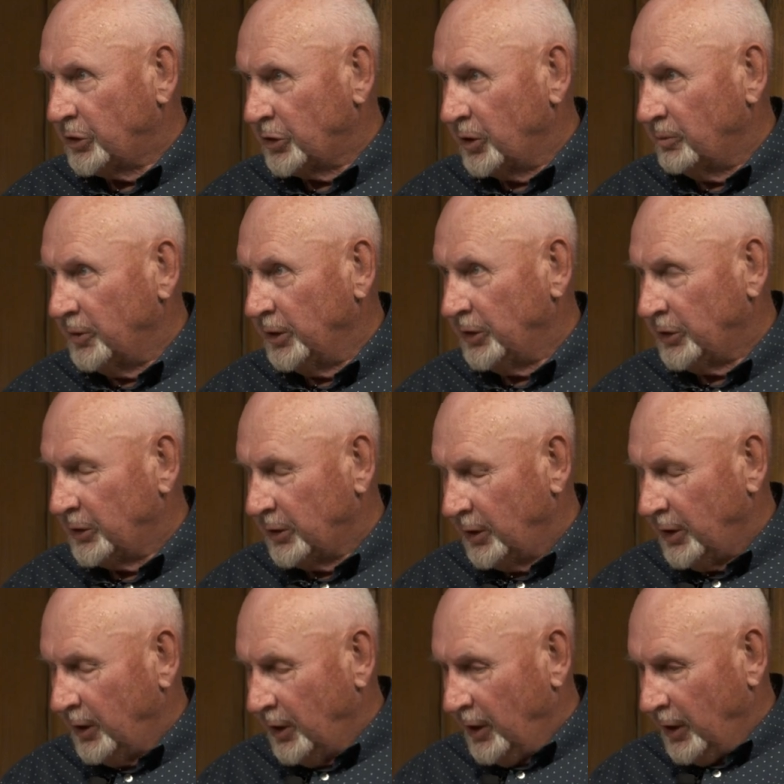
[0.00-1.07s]
service
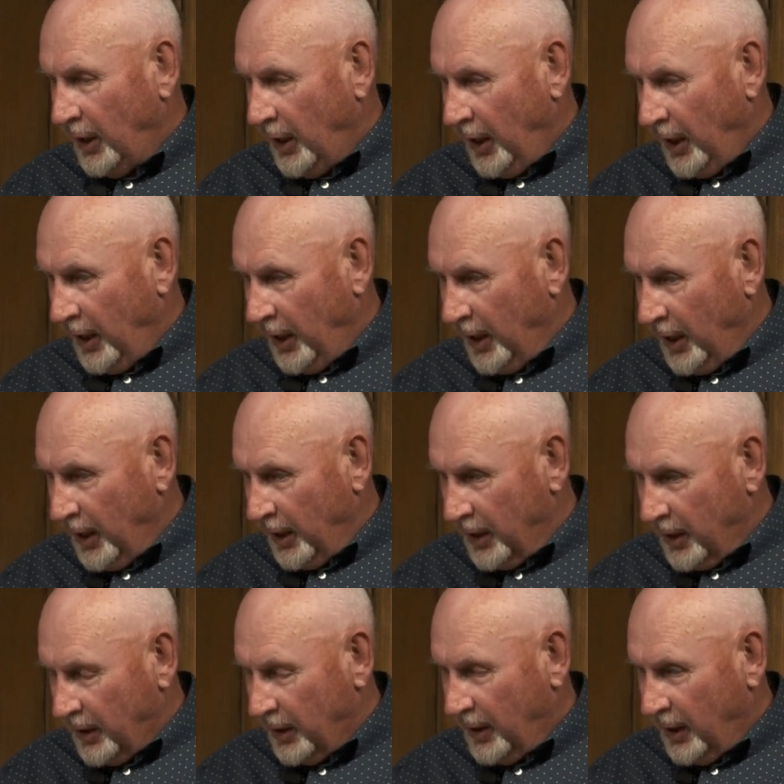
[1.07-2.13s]
and
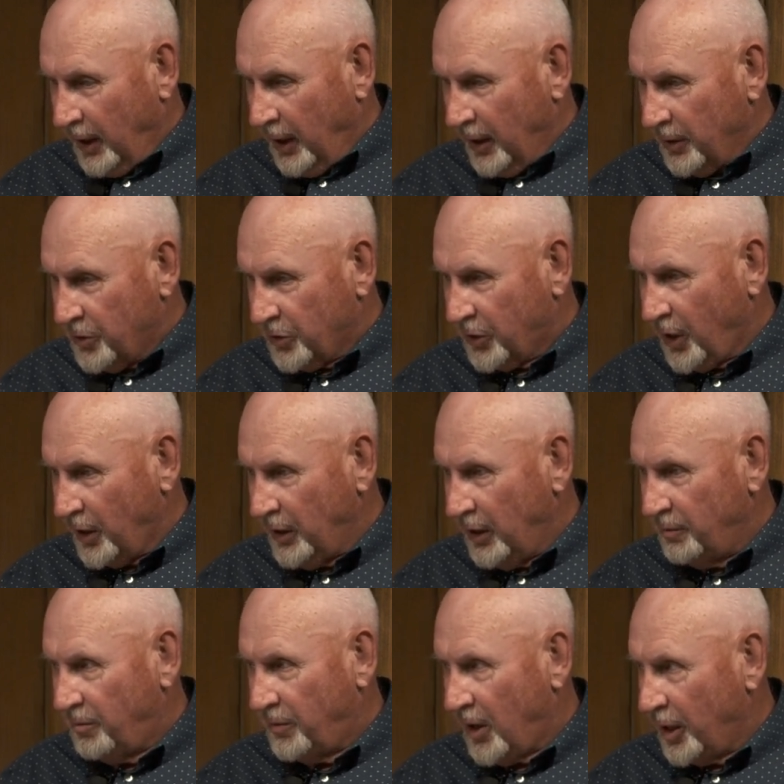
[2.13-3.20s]
uh,
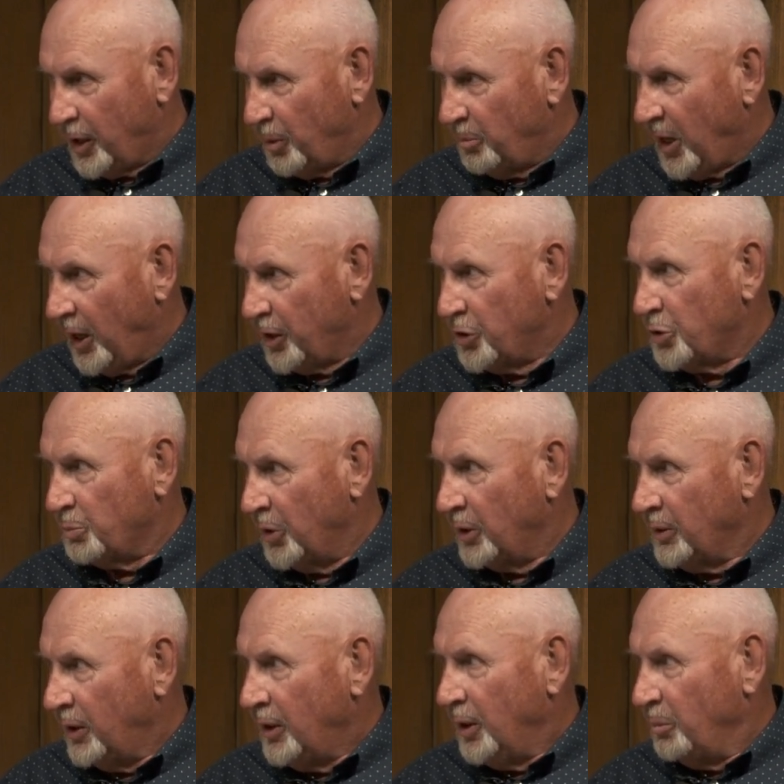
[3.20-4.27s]
studied fire management
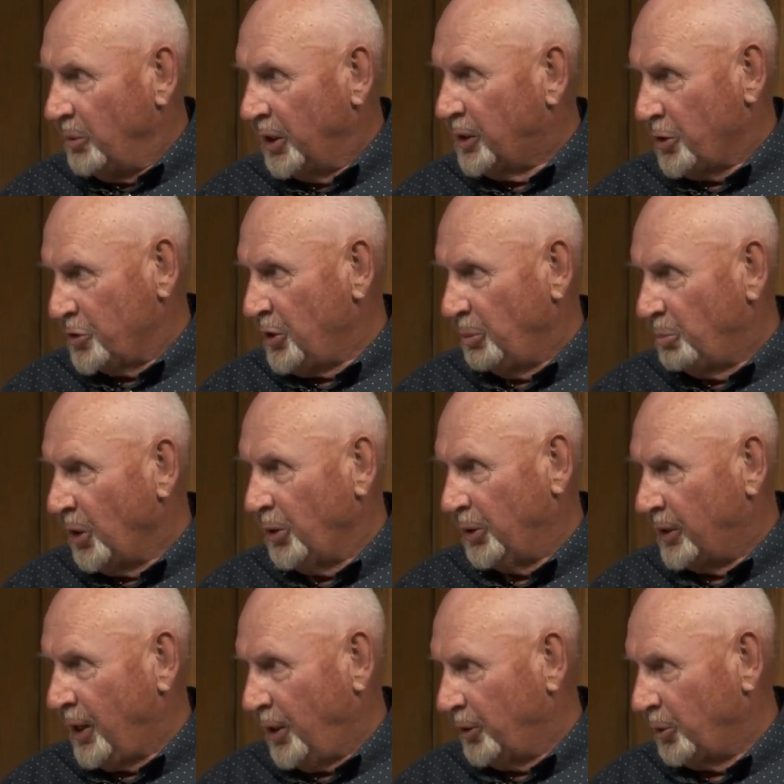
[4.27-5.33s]
because he burnt
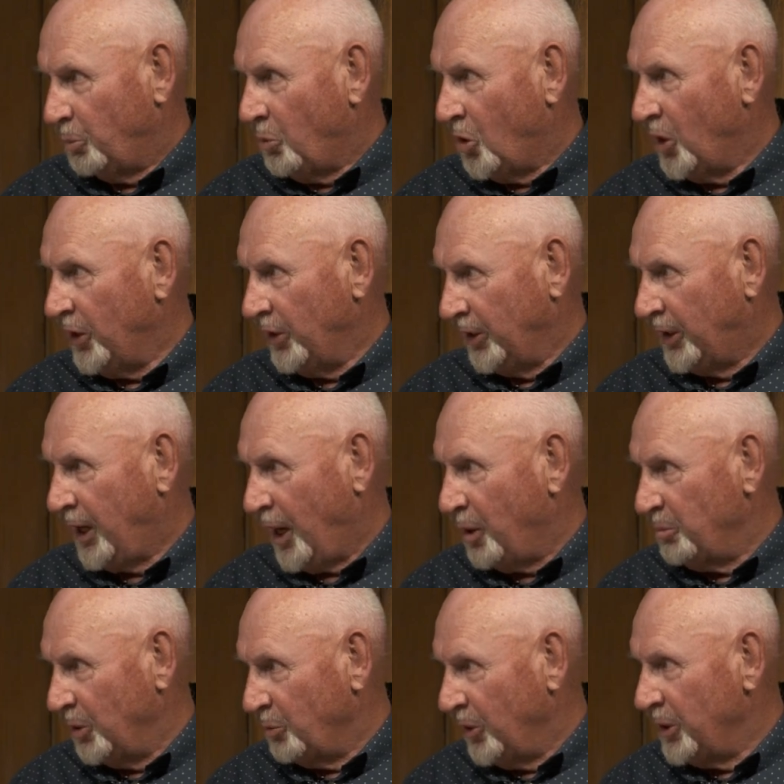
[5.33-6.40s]
down a warden
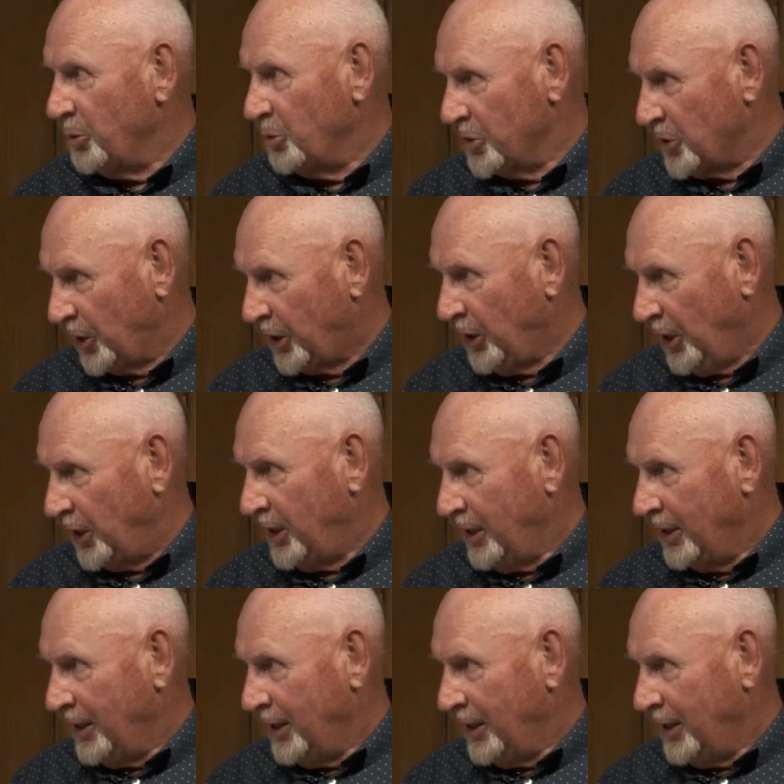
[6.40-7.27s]
cabin when he was a kid.